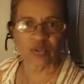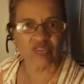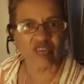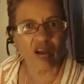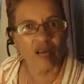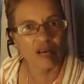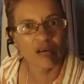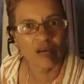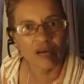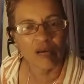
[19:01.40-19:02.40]
what is that?
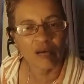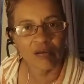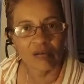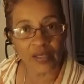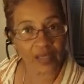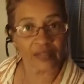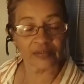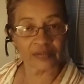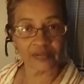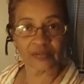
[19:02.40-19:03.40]
Yeah.
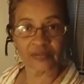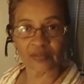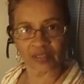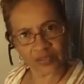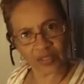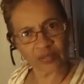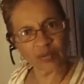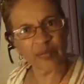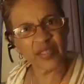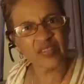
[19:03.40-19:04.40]
I tell her,
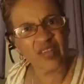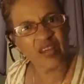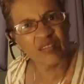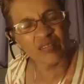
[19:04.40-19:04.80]
what is that?